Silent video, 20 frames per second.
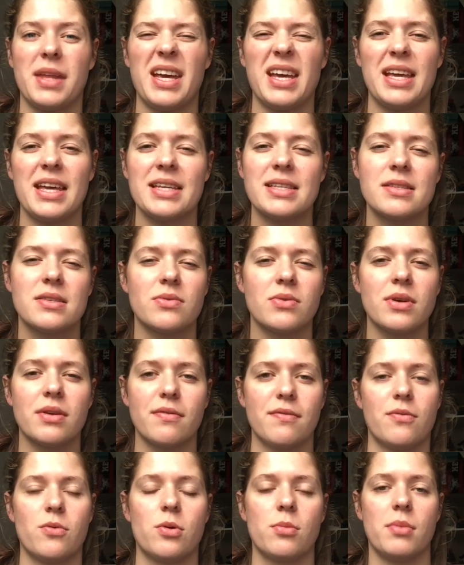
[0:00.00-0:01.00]
I guess 3 to
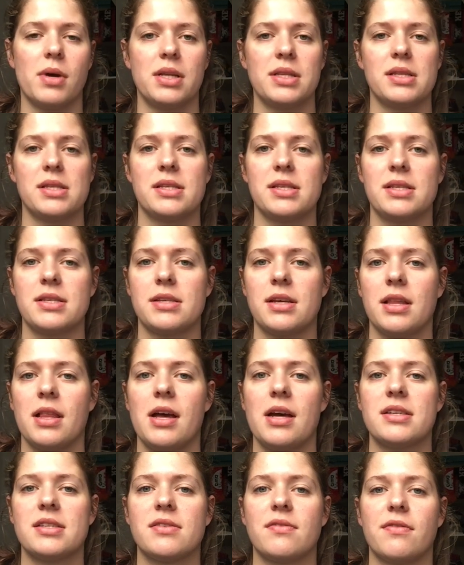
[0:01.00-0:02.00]
4 months since I
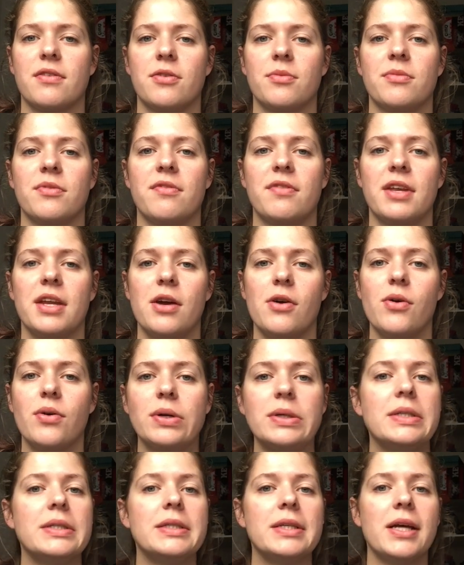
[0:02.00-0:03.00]
last filmed a video.
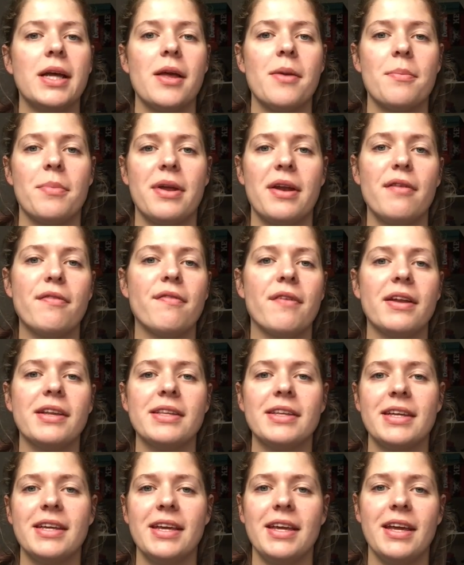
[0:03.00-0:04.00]
But I
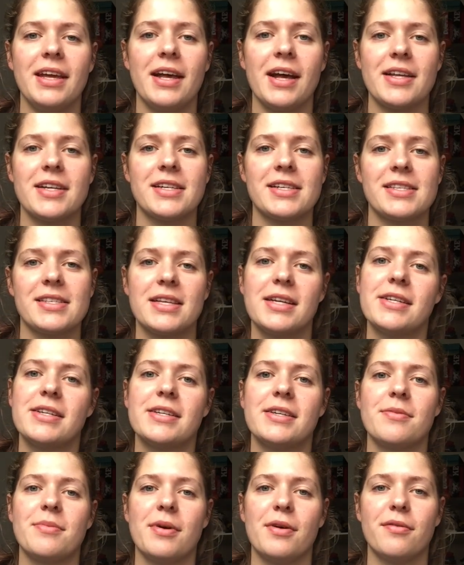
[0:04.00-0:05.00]
finally got
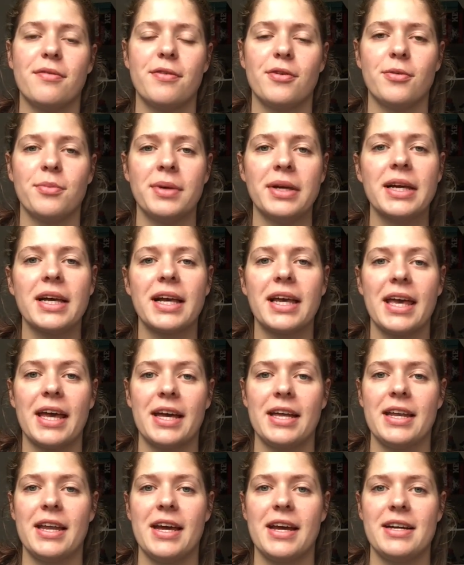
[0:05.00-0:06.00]
excited about filming
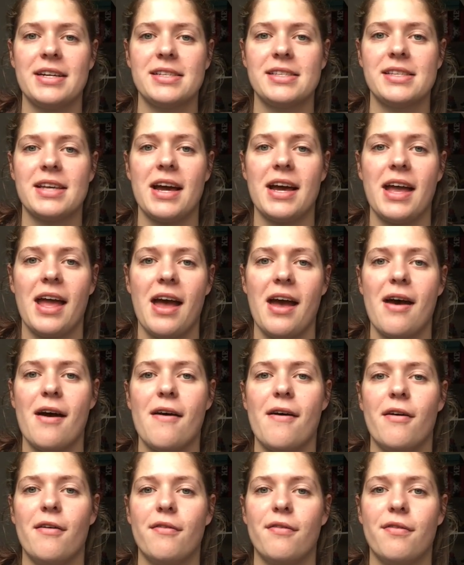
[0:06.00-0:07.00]
again, as I
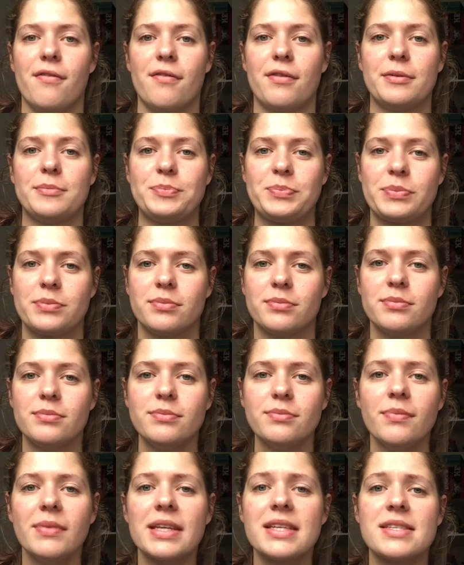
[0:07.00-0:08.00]
have
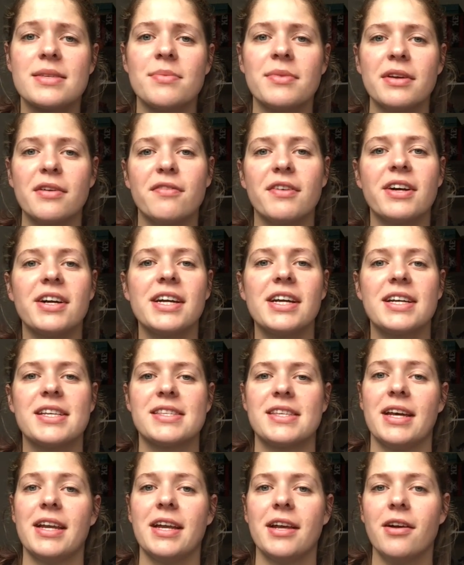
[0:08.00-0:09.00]
something very
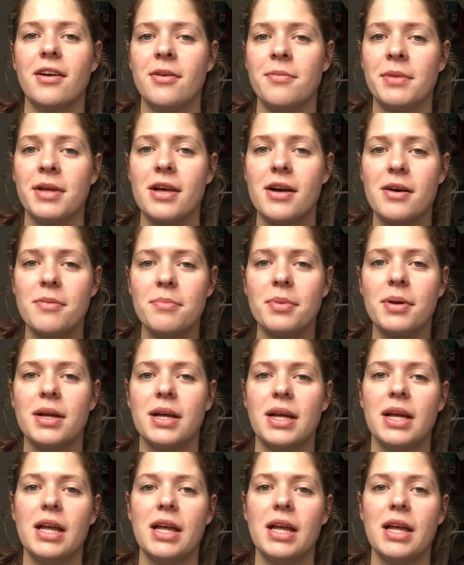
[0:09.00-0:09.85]
exciting coming up.